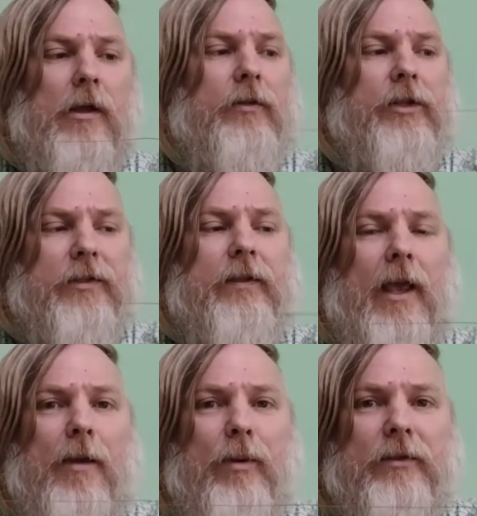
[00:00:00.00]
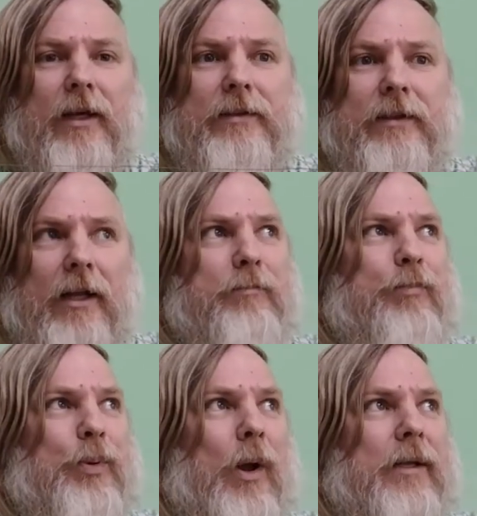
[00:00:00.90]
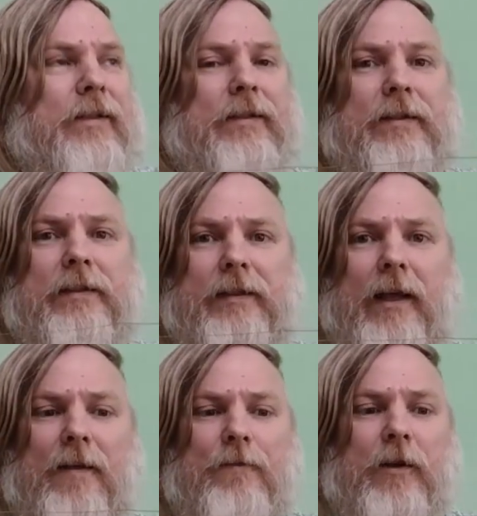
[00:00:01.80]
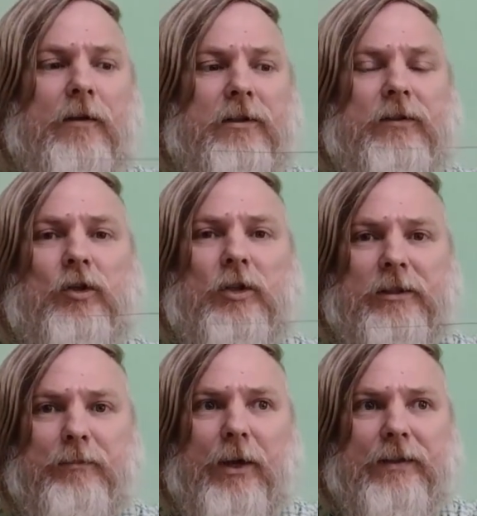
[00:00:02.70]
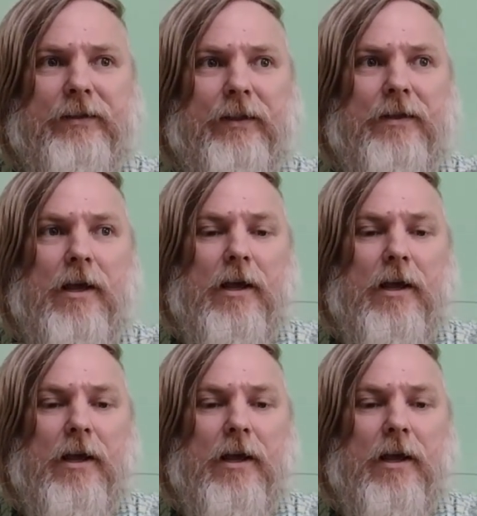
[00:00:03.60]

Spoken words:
This cable does not process anything, it transmits it.